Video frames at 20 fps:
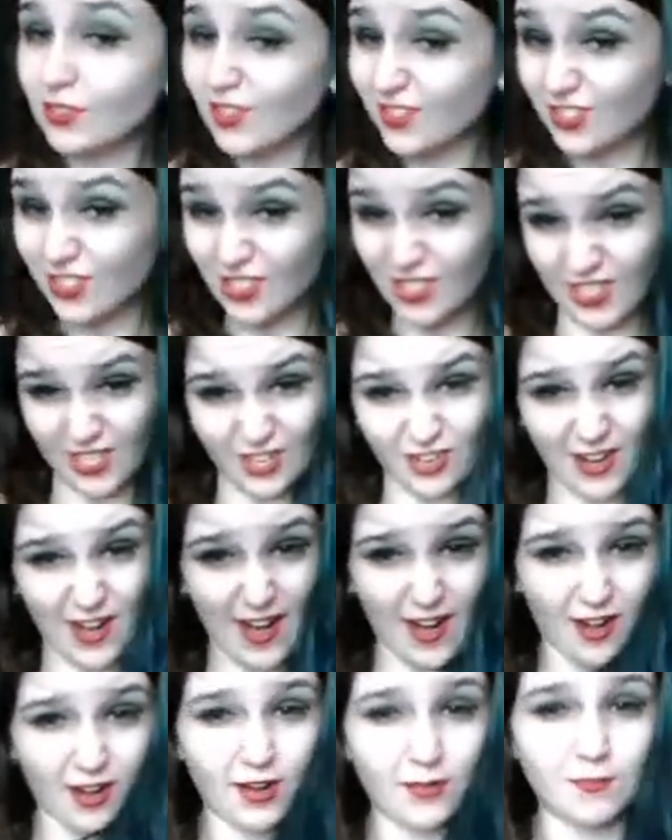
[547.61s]
Just let your
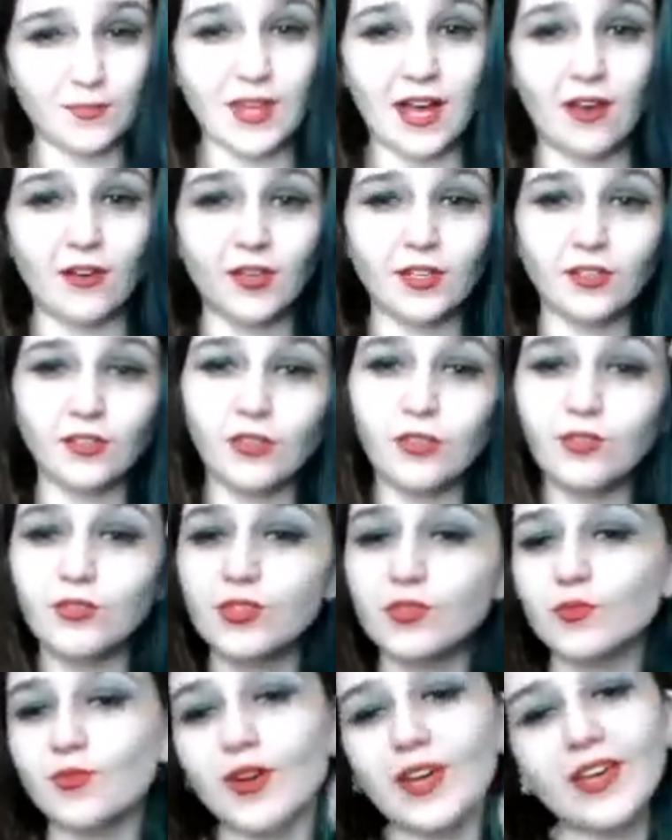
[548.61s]
hair come down in
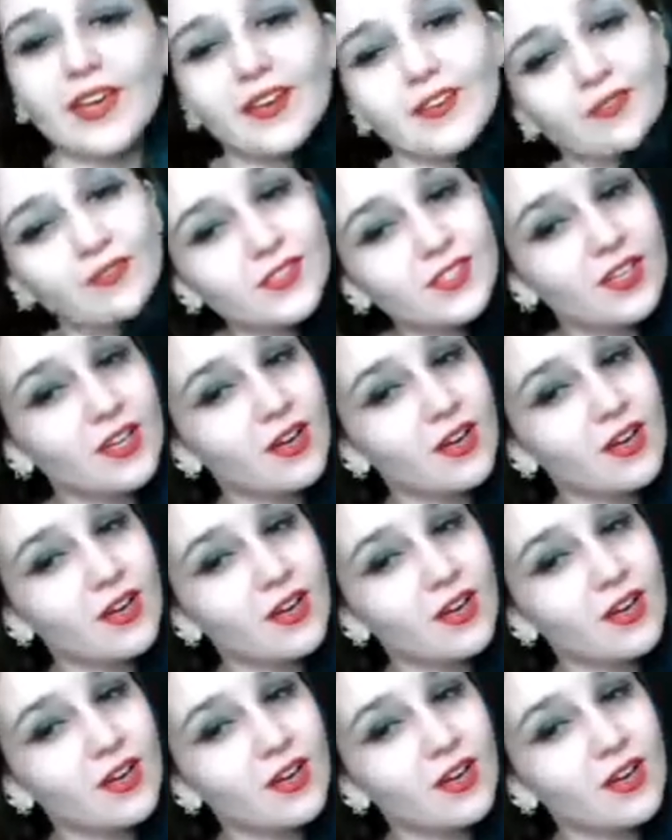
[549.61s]
loose waves.